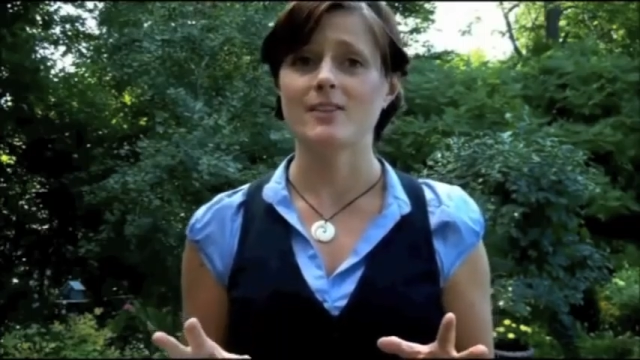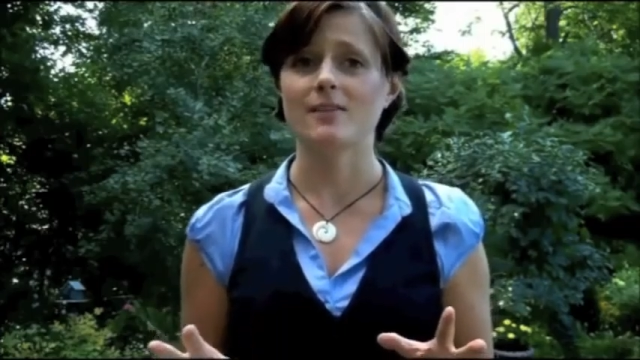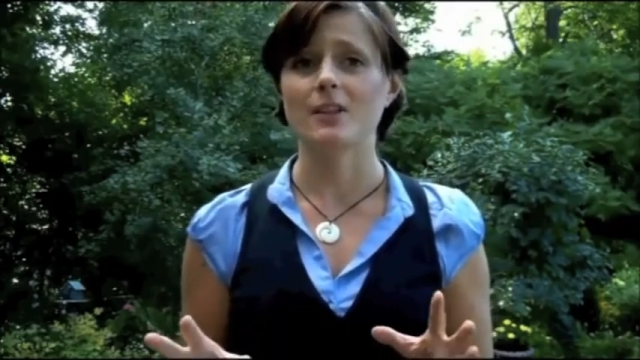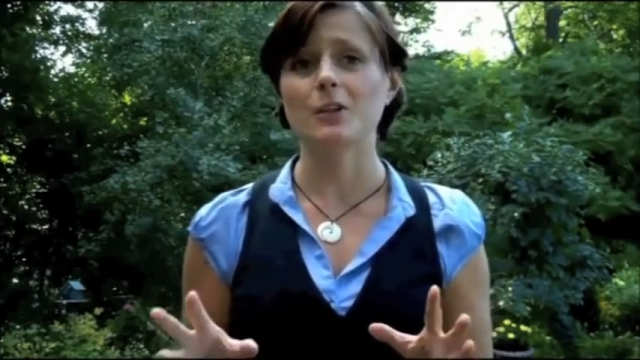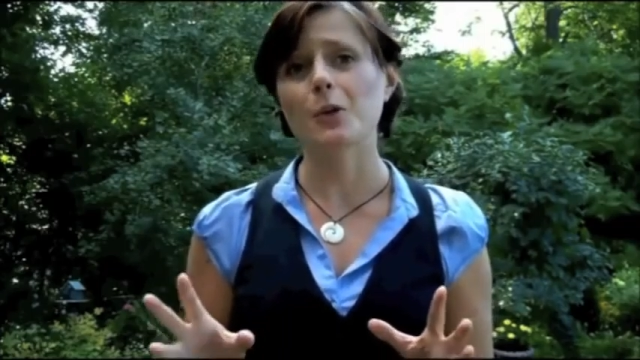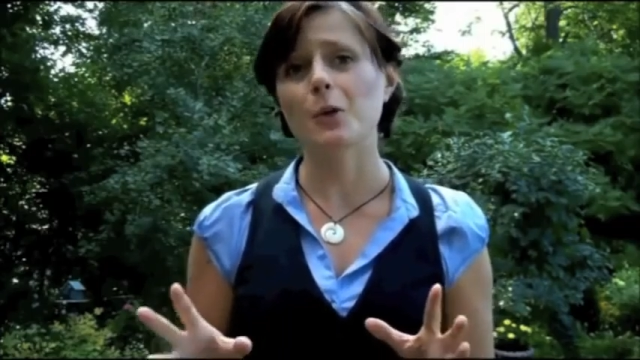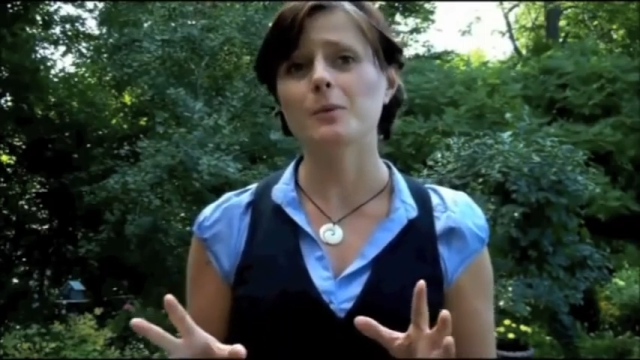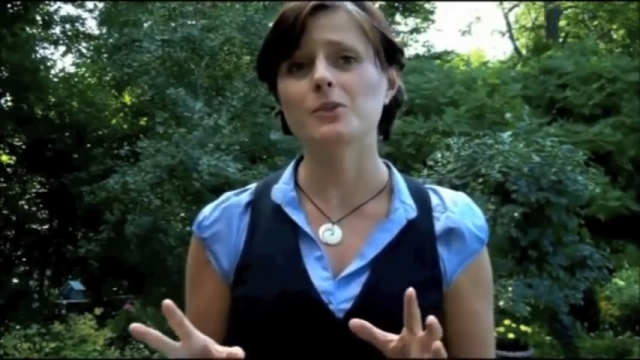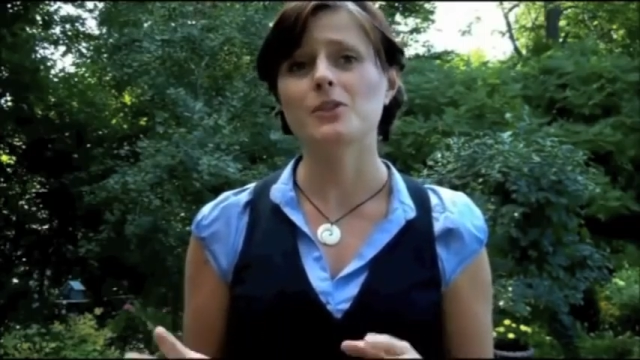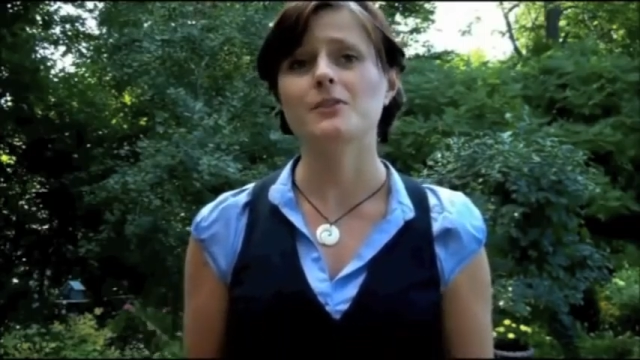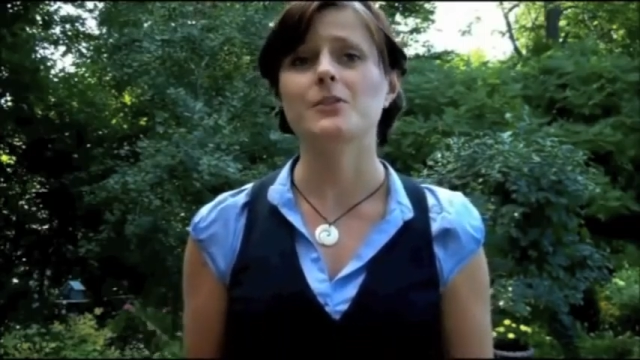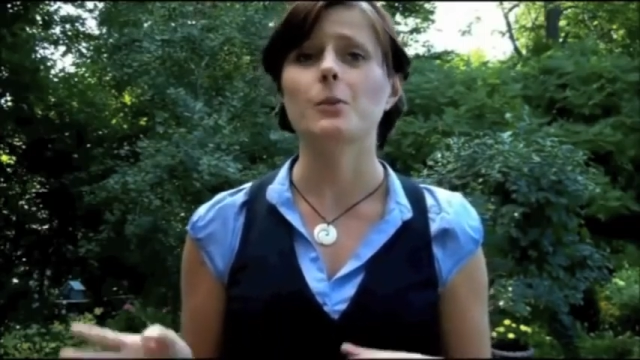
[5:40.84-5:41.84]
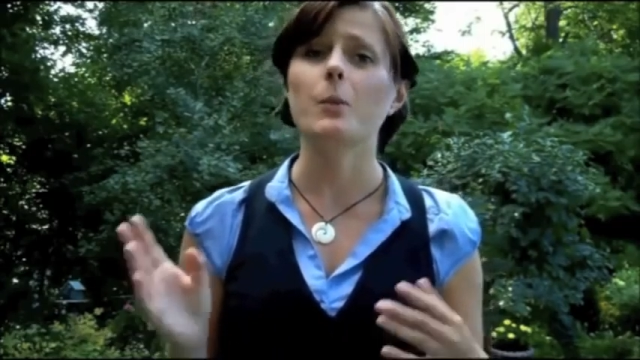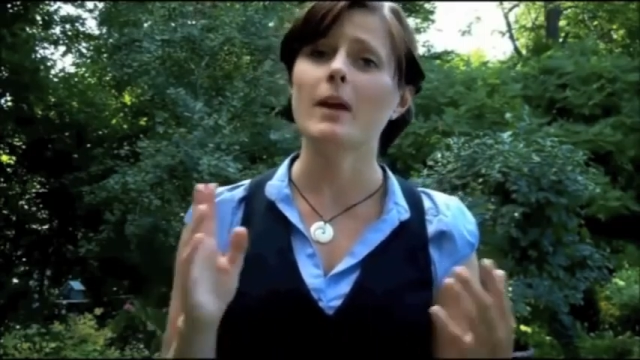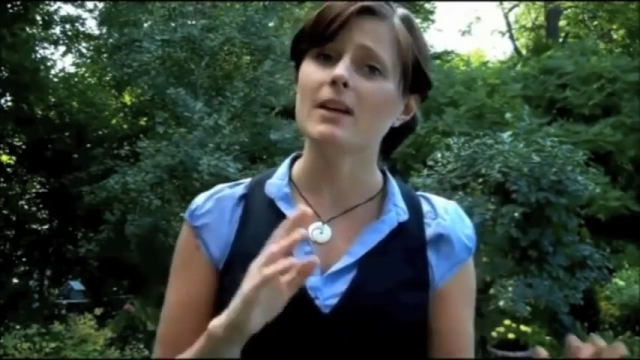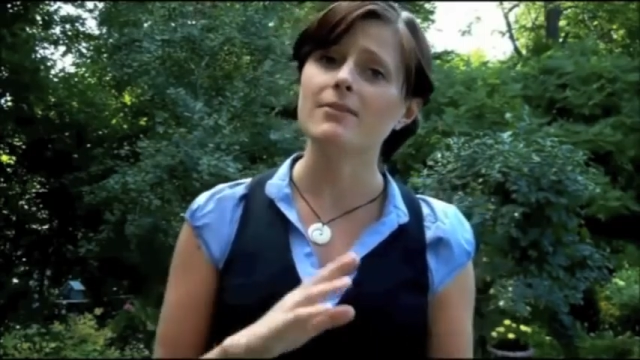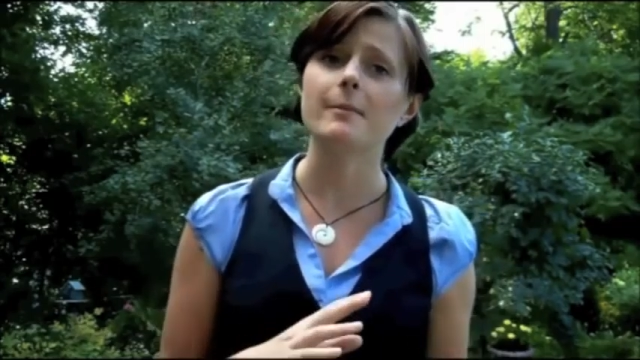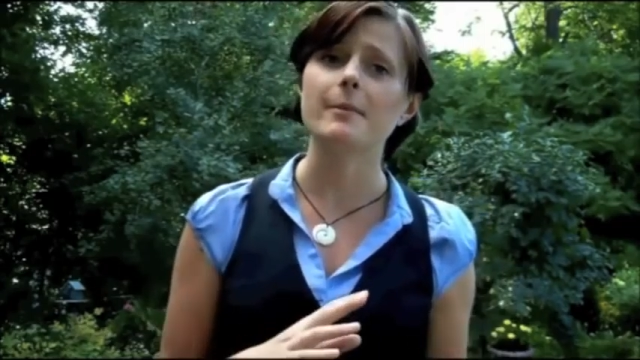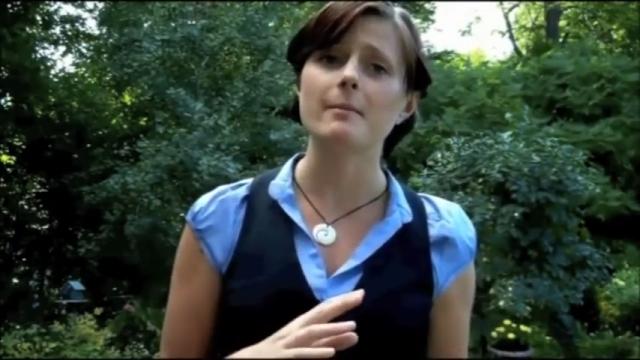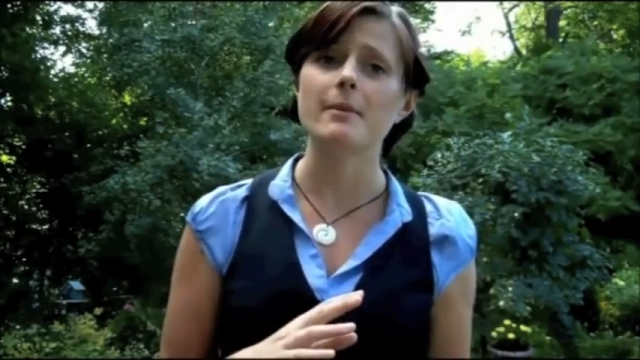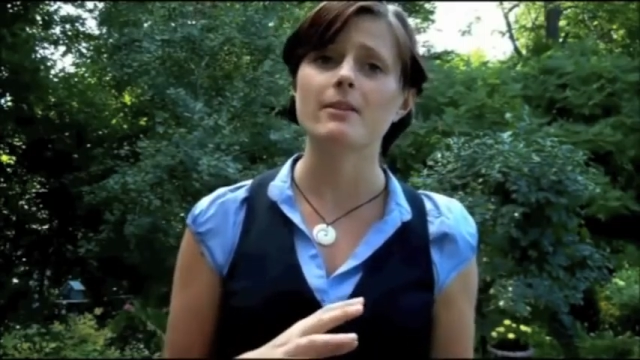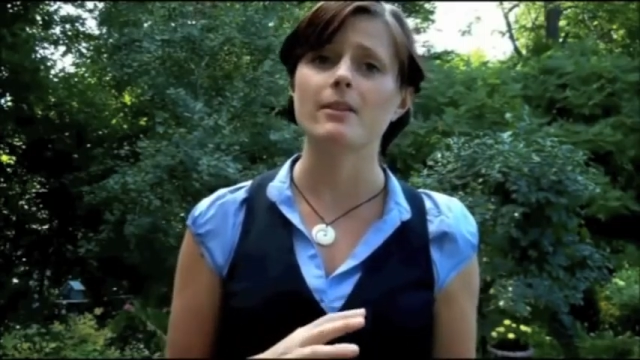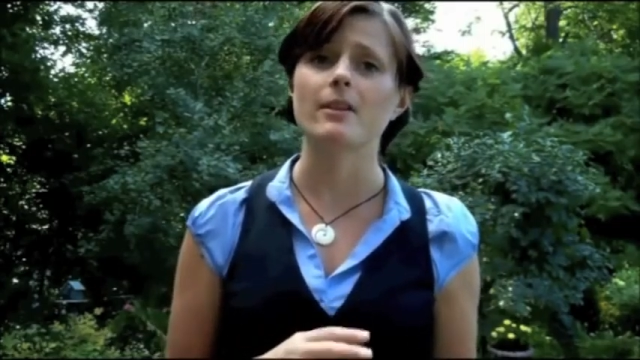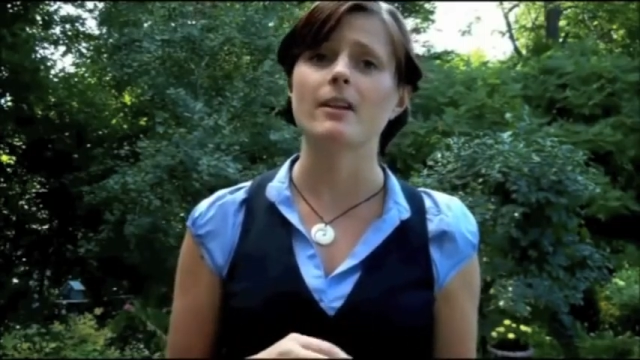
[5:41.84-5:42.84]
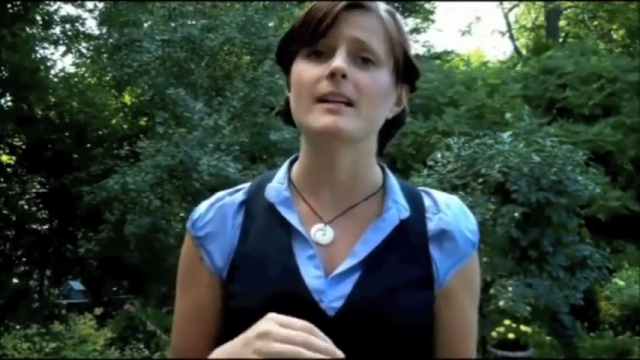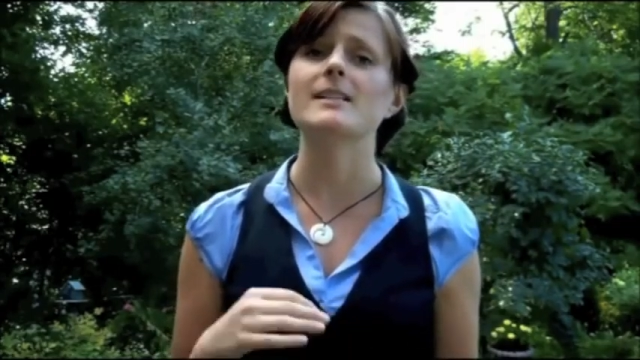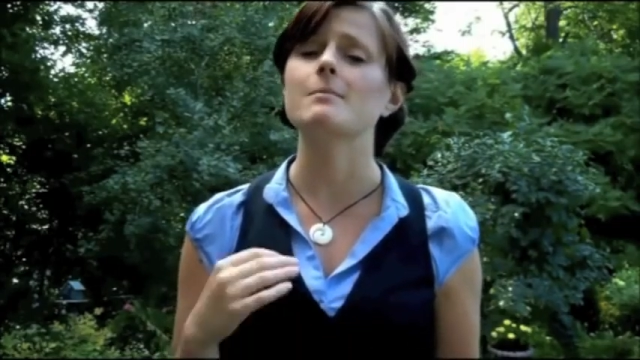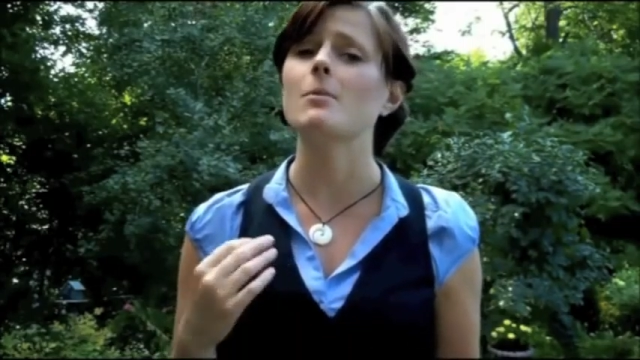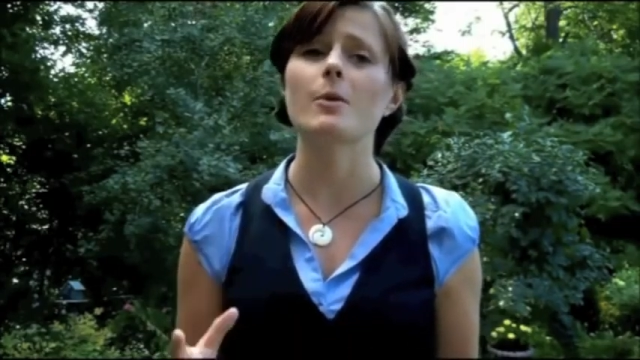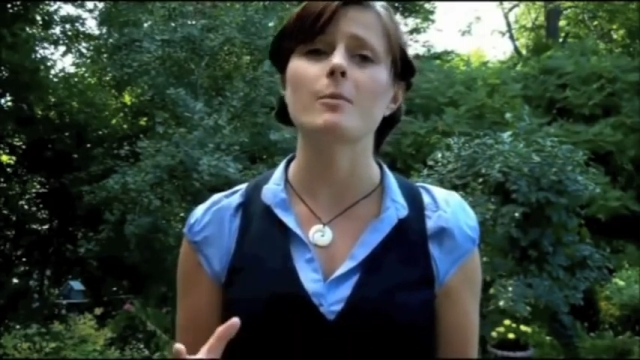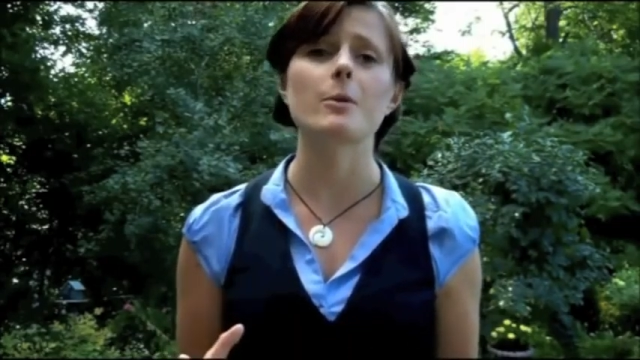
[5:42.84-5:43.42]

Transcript: of the global shift away from the mineral as more and